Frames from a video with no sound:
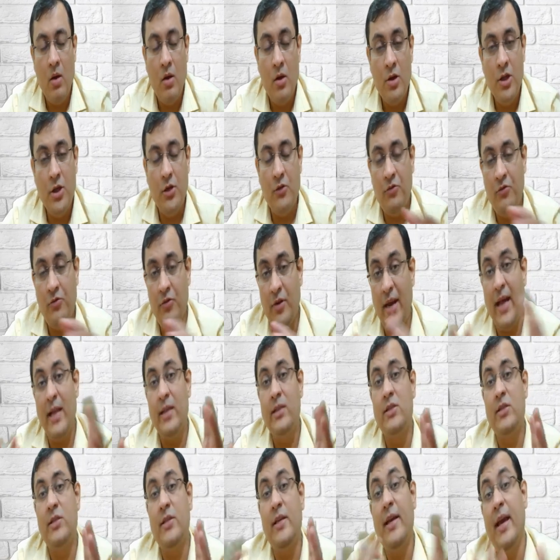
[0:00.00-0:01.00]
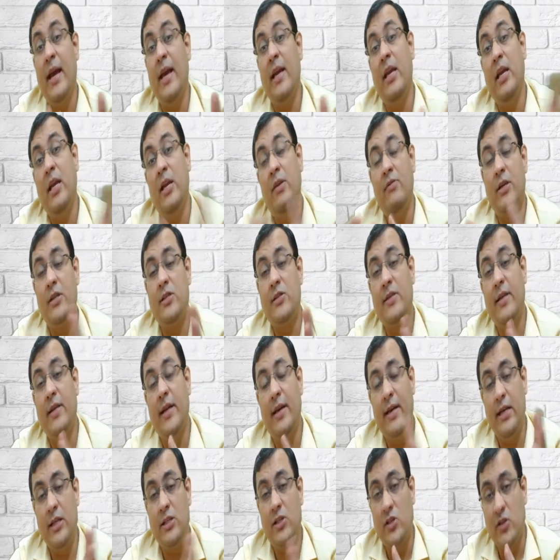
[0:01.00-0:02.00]
The financing and
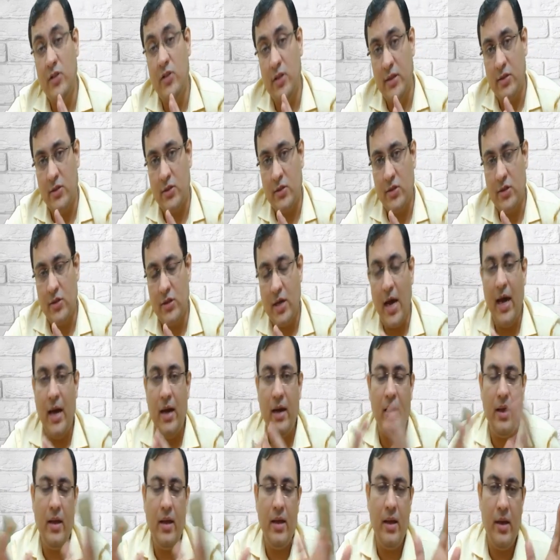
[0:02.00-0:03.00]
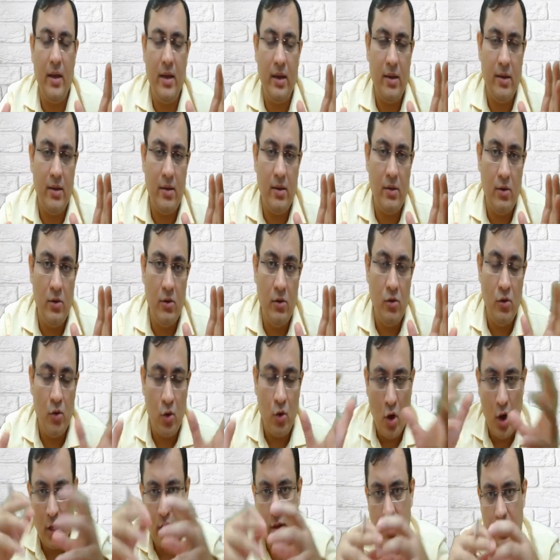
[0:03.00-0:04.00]
investing decisions are
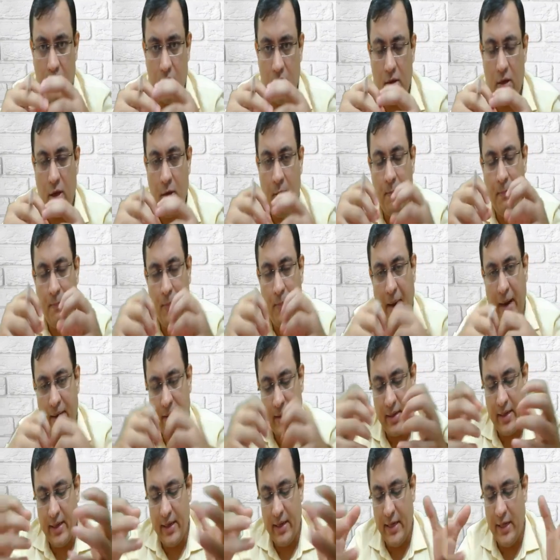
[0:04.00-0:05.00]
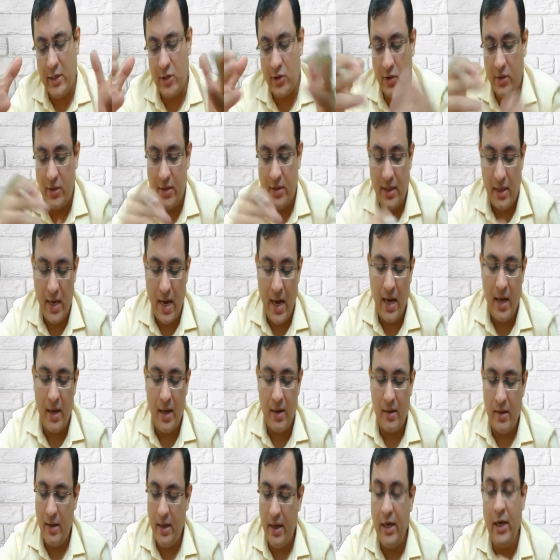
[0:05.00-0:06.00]
not impacting each other,
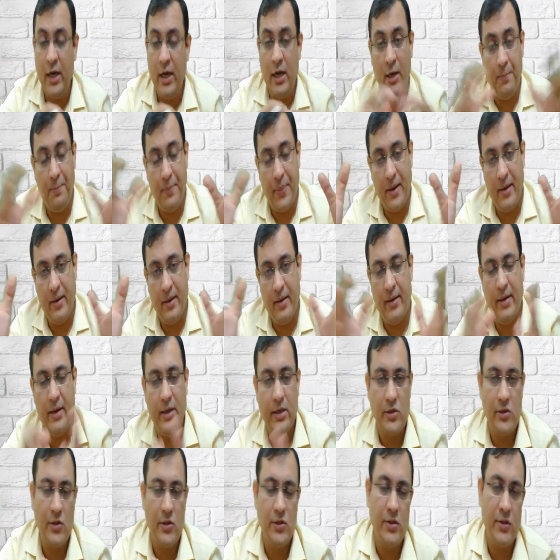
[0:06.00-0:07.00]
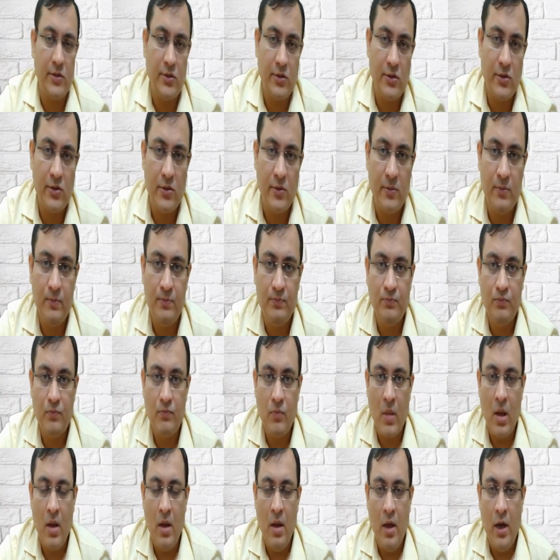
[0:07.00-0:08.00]
are independent decisions.
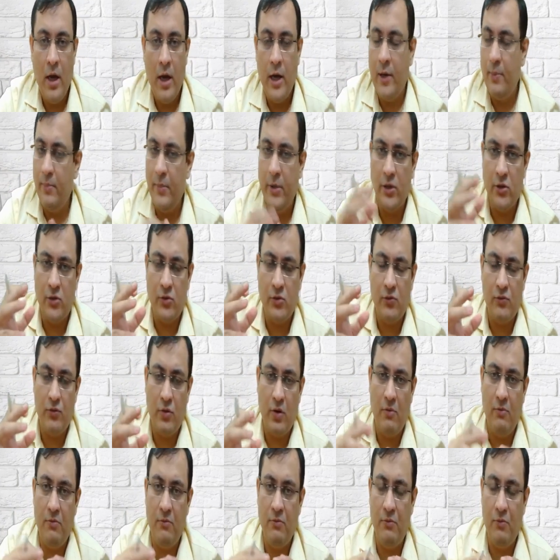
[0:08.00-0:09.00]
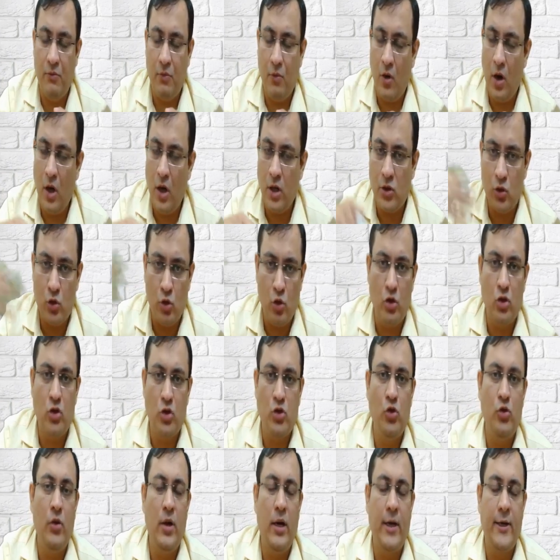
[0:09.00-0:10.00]
It means from what
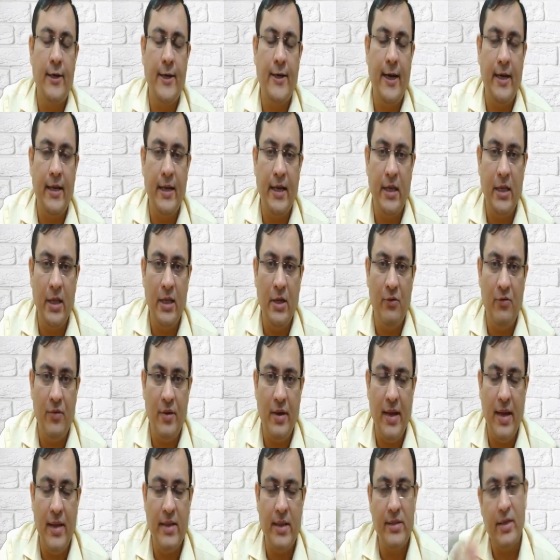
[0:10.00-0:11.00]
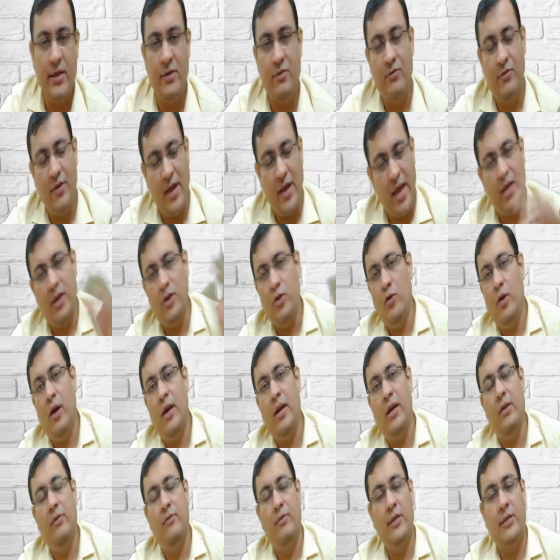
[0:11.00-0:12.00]
source you are getting the finance and where you
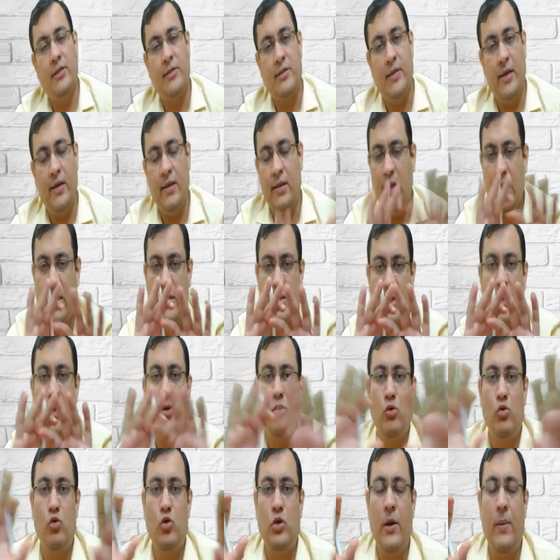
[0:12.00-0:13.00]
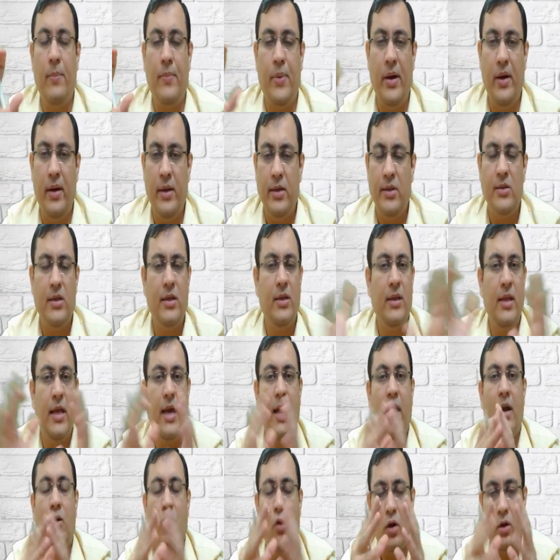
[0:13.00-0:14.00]
are investing, these are two separate decisions, they
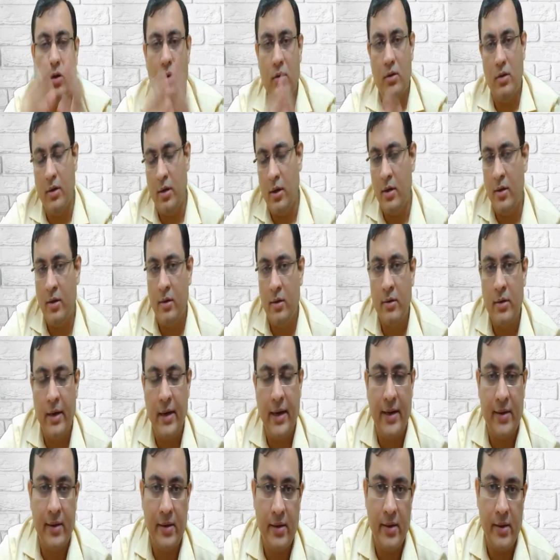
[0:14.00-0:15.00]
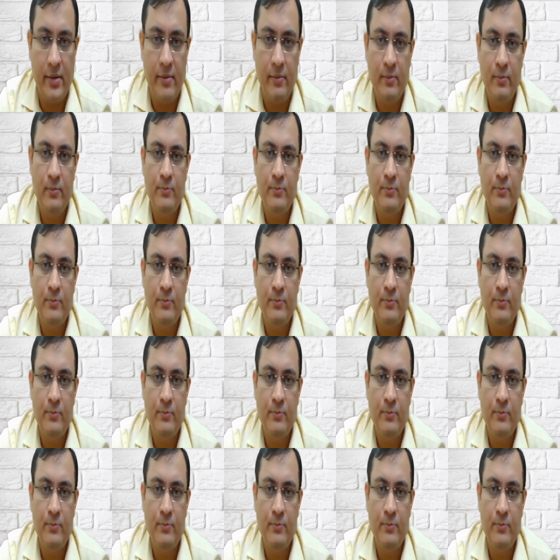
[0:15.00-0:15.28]
are not connected.